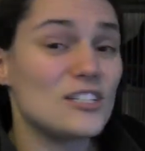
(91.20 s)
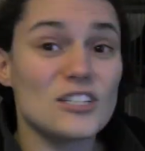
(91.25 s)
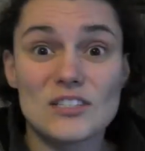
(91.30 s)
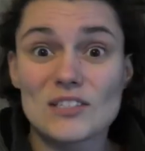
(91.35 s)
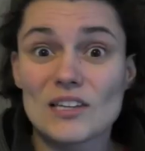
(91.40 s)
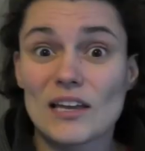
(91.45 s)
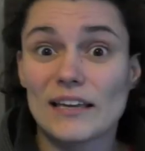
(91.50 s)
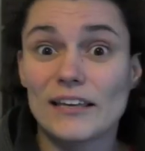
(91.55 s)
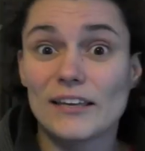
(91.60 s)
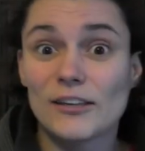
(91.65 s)

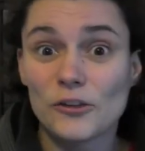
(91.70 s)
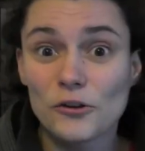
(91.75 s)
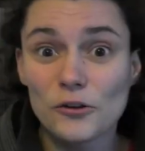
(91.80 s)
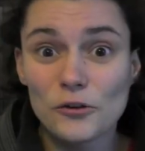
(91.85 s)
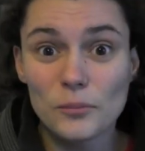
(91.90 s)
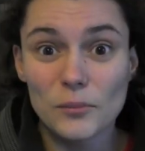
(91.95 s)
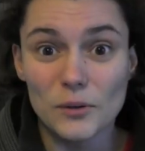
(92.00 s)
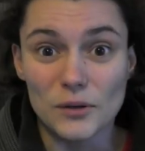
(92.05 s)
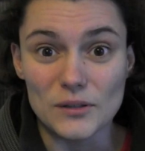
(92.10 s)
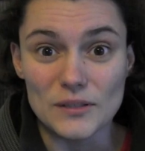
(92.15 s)
Just like
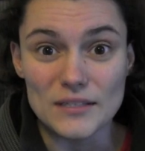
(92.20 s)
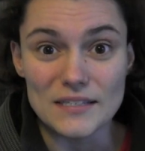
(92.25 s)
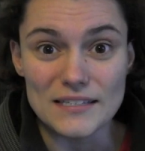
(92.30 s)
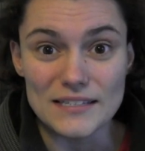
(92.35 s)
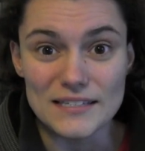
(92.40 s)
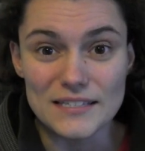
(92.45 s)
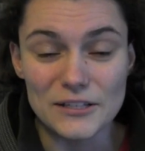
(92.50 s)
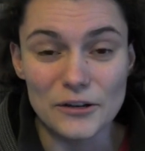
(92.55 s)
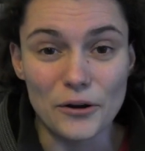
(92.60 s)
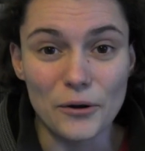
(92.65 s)

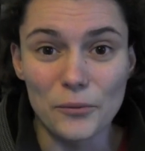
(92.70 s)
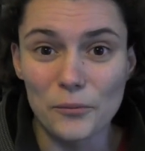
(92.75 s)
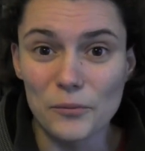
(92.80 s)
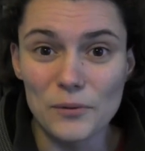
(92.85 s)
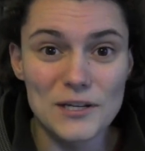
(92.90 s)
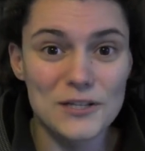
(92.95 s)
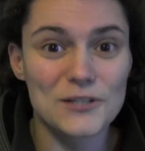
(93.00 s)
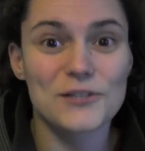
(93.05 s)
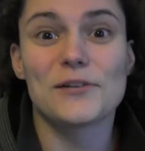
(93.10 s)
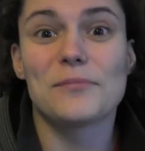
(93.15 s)
humans, you know,
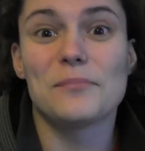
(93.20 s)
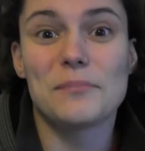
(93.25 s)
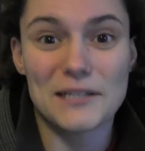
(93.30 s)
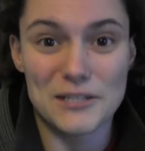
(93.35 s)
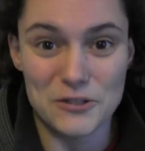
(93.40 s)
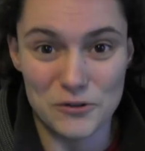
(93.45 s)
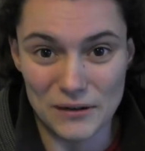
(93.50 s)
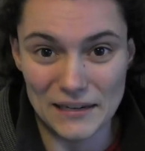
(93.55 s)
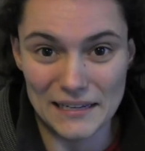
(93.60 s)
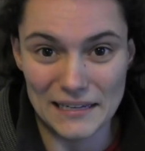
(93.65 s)
we shouldn't be
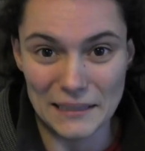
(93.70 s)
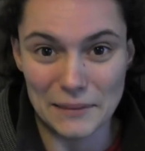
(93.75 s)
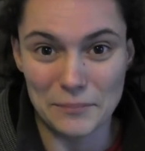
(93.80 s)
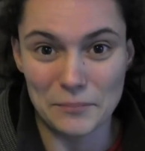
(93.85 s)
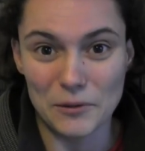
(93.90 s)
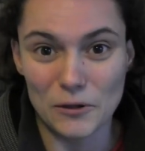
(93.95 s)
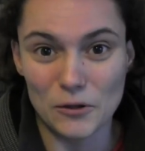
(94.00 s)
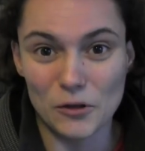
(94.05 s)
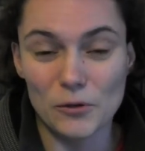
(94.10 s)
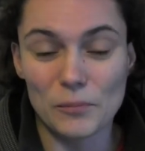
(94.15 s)

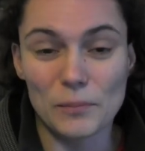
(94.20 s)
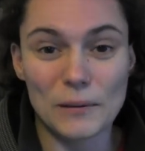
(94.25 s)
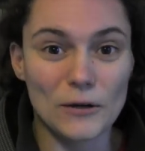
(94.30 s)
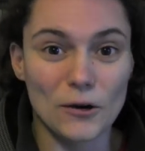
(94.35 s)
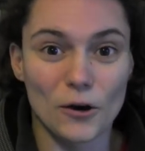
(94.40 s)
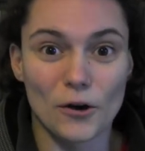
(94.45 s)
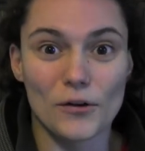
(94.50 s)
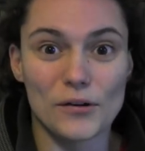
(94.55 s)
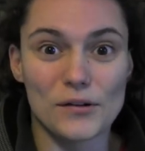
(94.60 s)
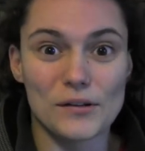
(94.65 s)
drinking milk
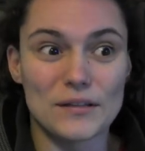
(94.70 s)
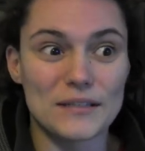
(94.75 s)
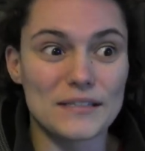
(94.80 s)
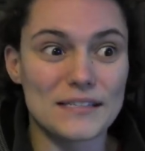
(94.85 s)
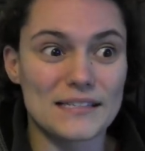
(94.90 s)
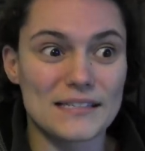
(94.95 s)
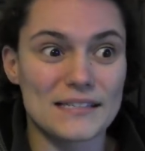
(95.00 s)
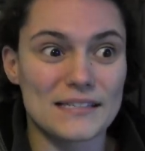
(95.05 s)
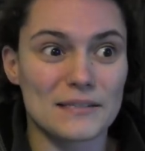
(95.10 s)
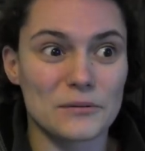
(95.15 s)

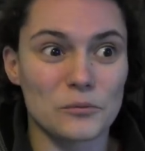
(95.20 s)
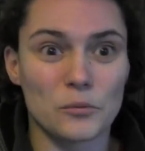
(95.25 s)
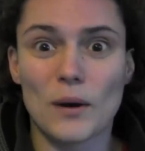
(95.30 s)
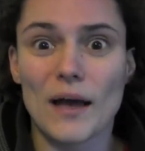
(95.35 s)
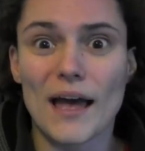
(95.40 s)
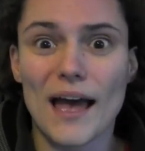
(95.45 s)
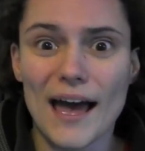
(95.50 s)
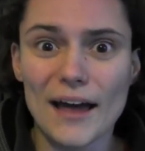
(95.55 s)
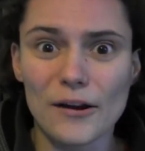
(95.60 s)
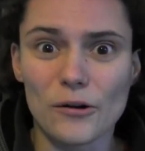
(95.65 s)
because
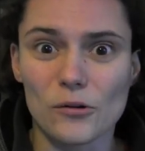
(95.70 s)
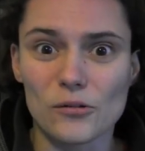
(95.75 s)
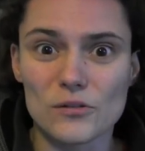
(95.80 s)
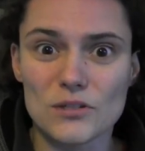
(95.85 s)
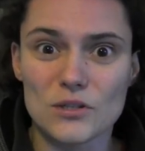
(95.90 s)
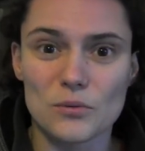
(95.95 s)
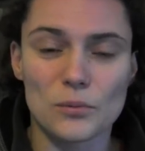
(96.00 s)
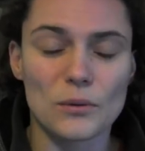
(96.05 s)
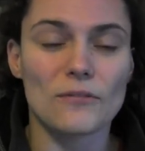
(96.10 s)
we're adults.